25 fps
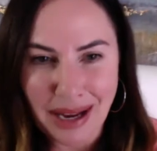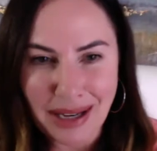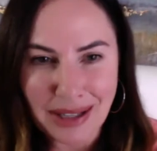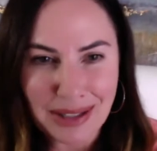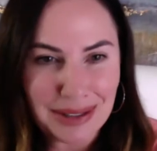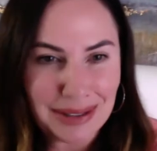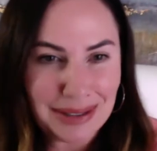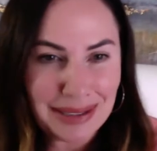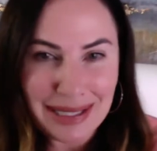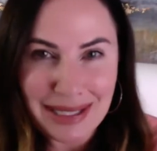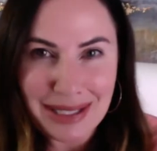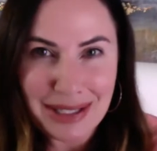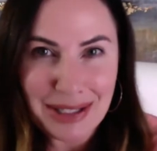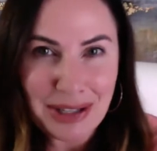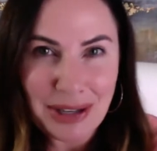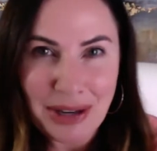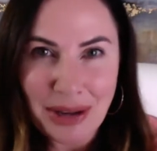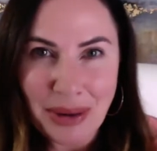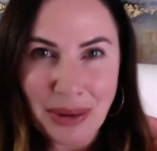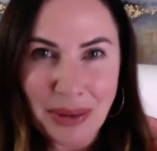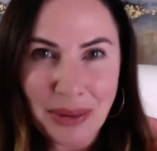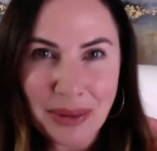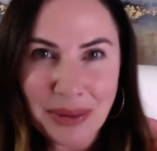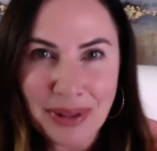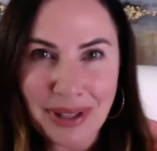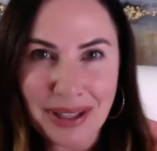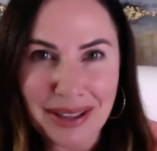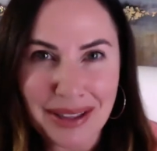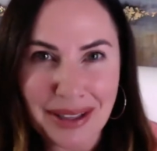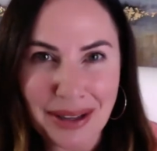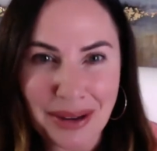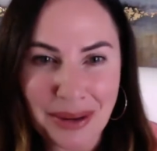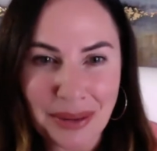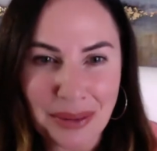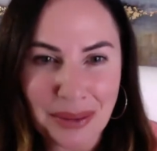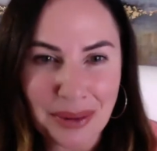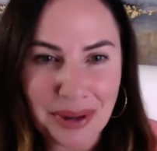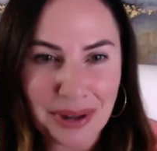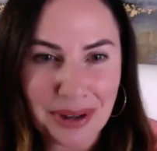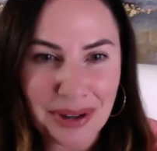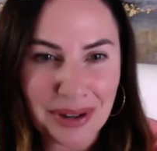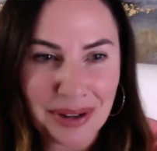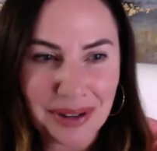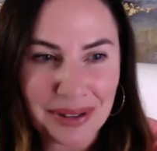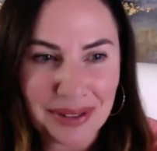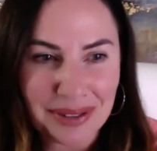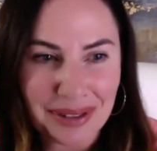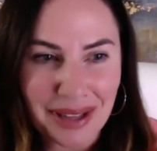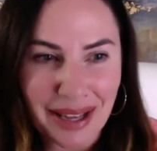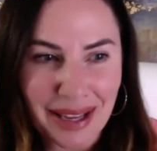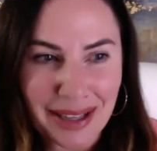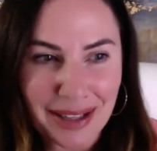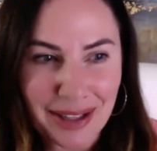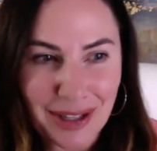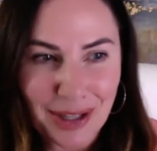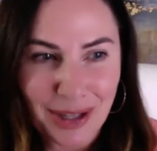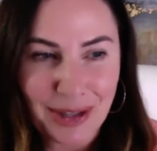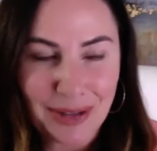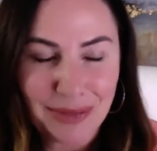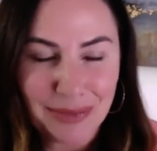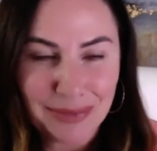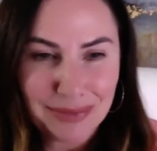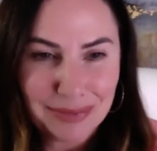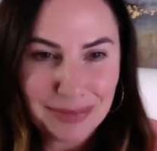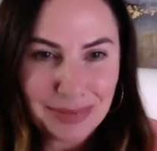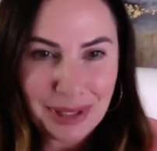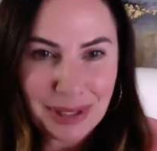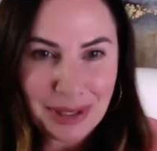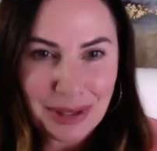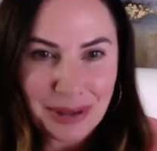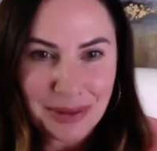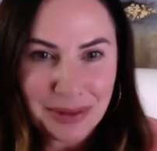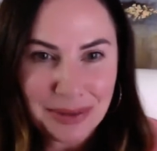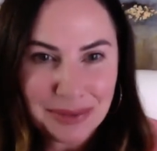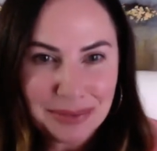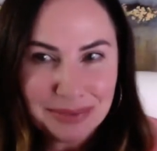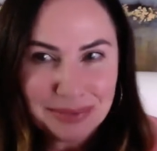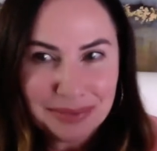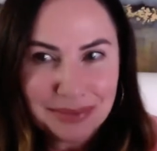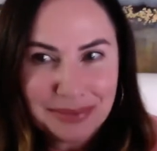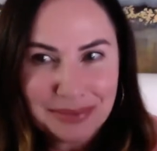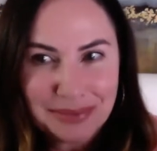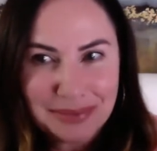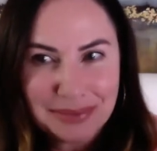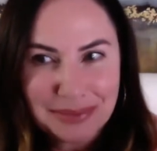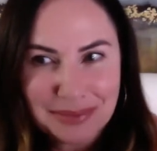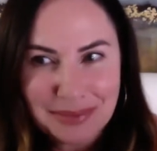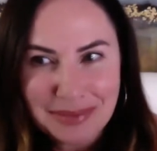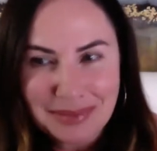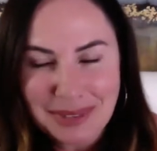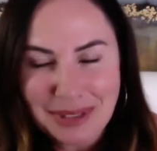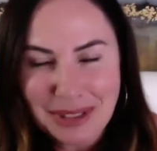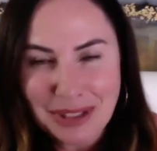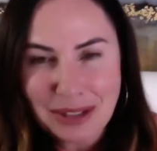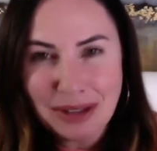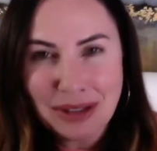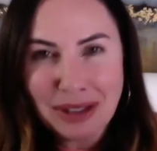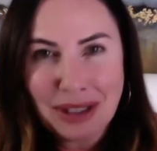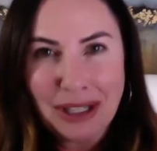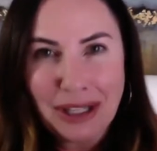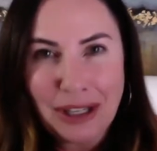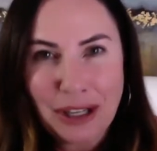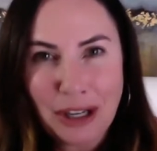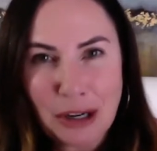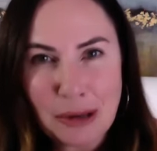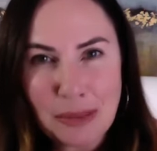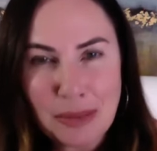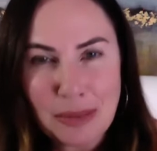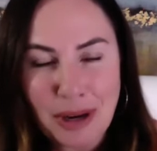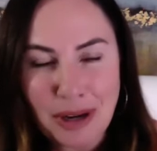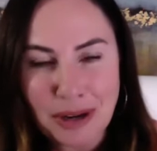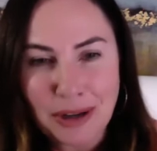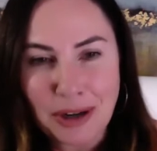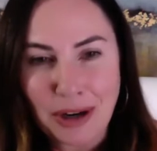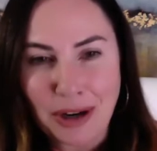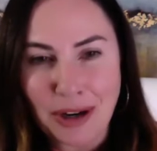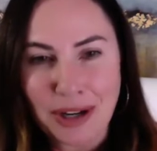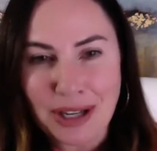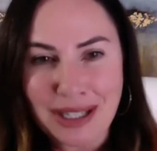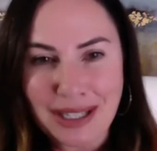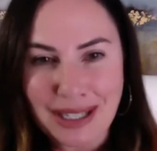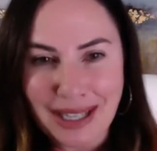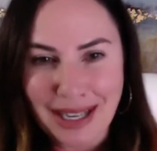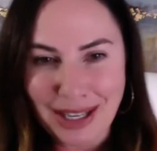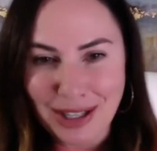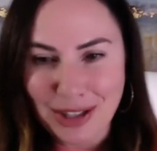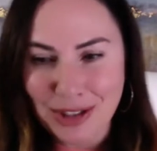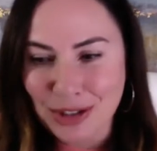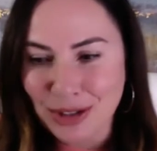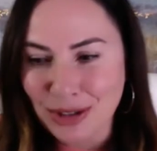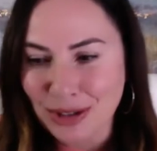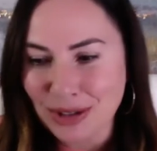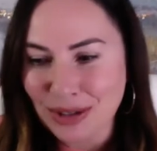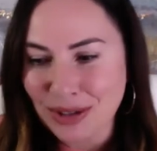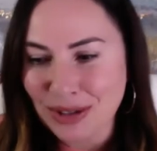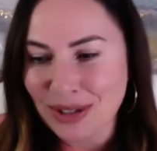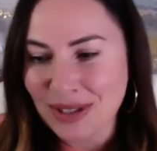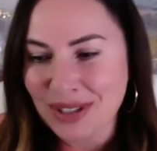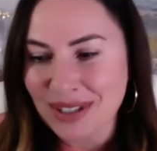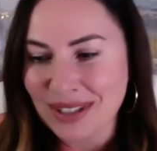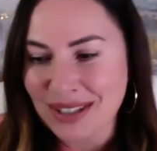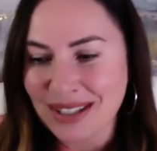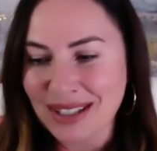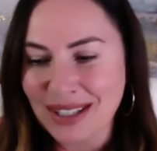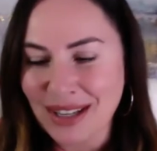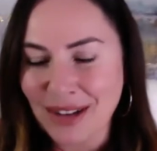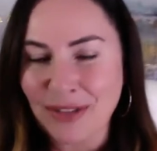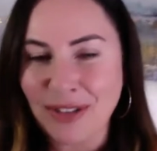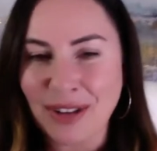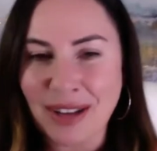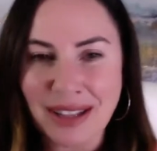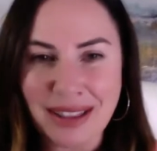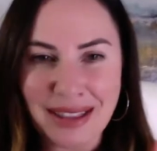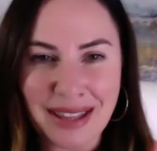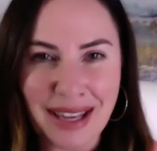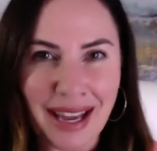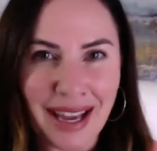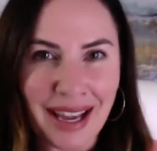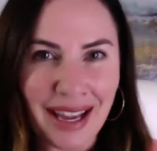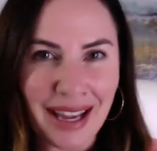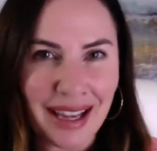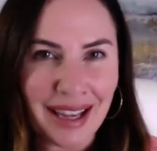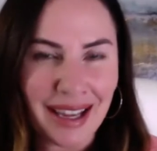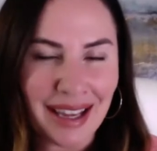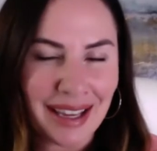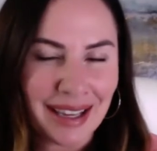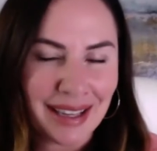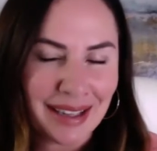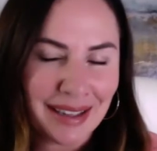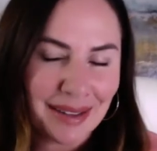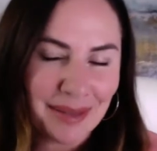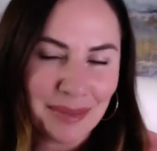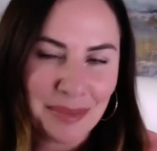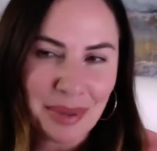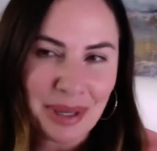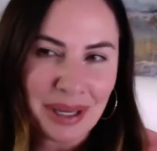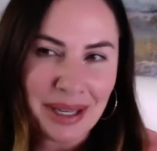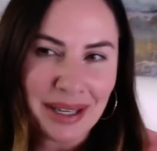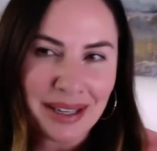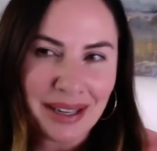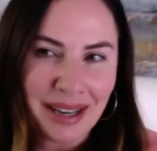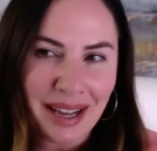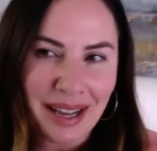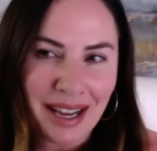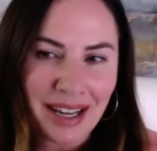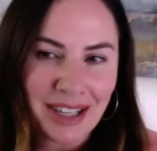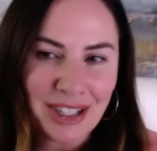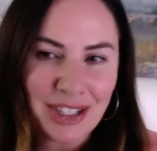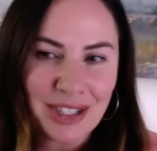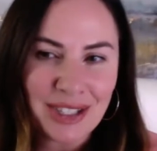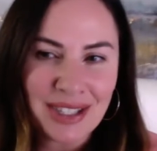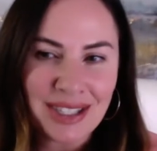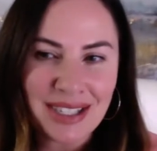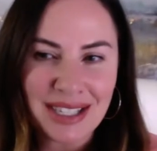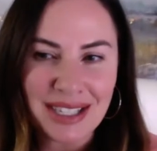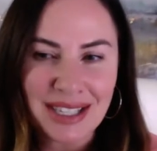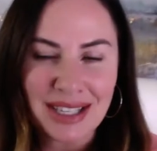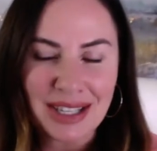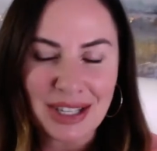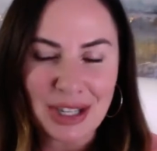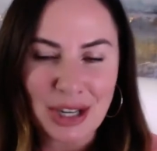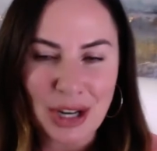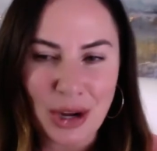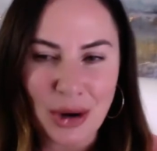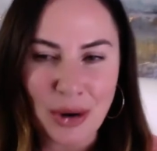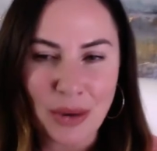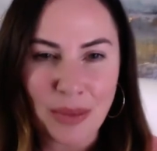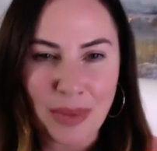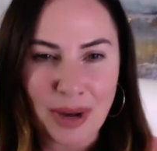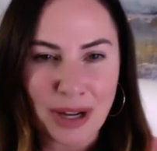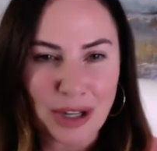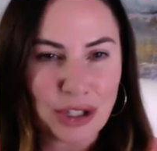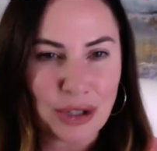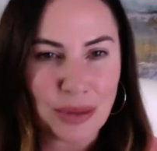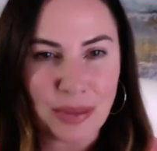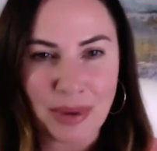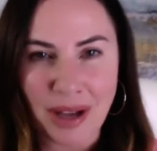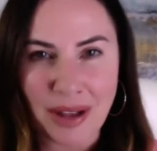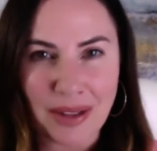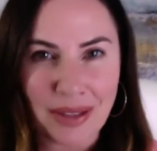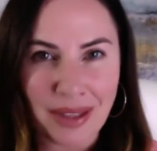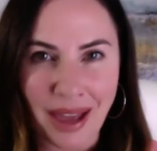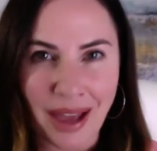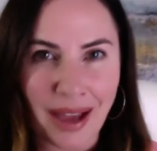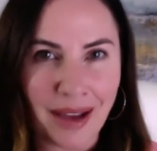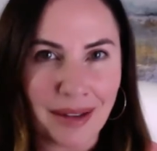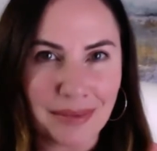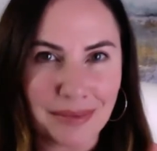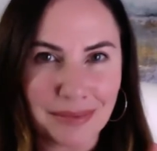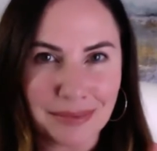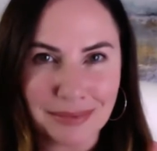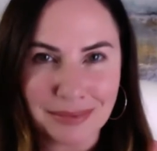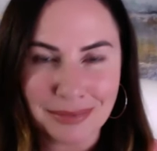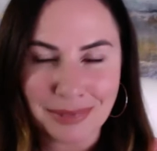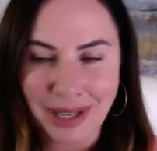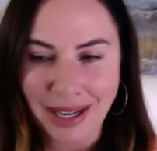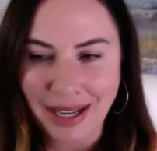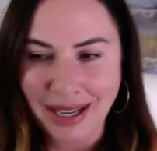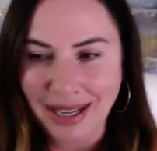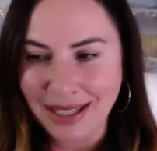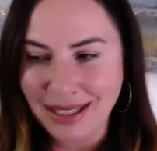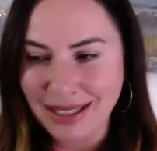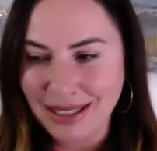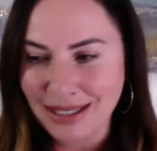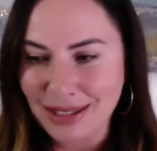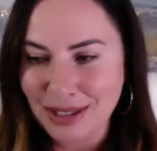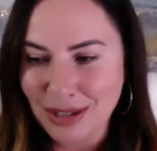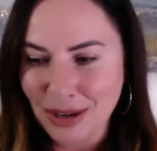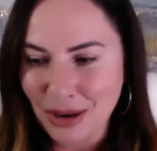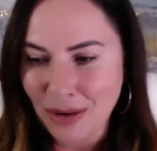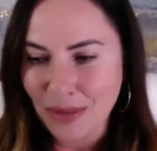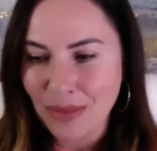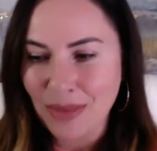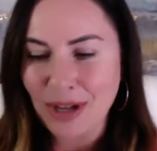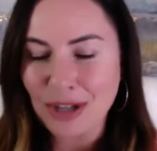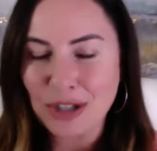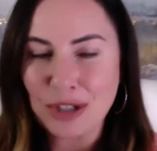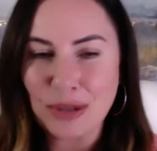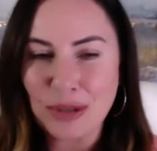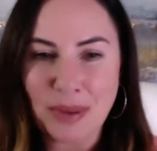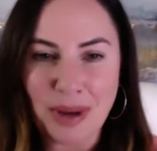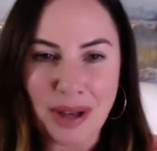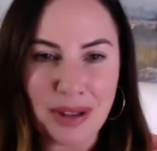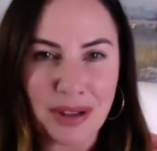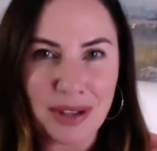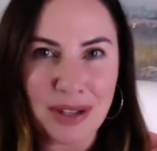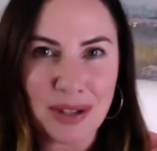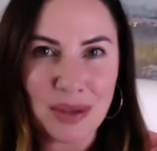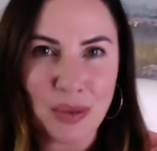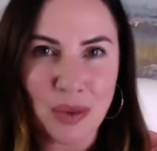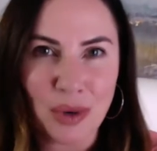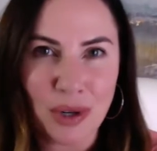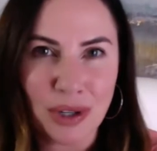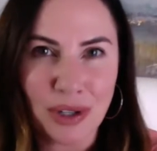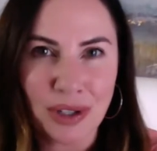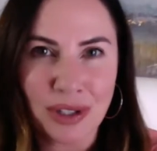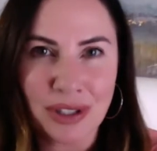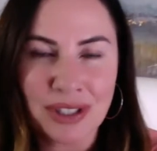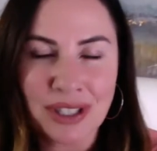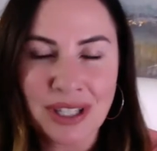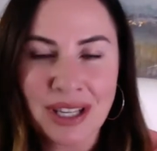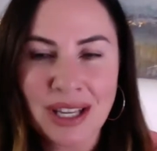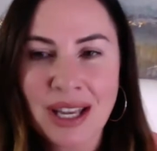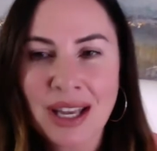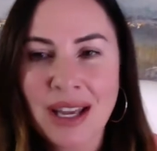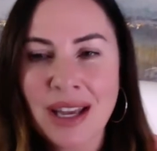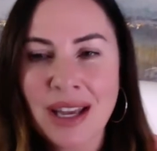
didn't know that there were like, you know, you hear about guardian angels and stuff like that. But I just didn't know much about that, right? I didn't know much about this world,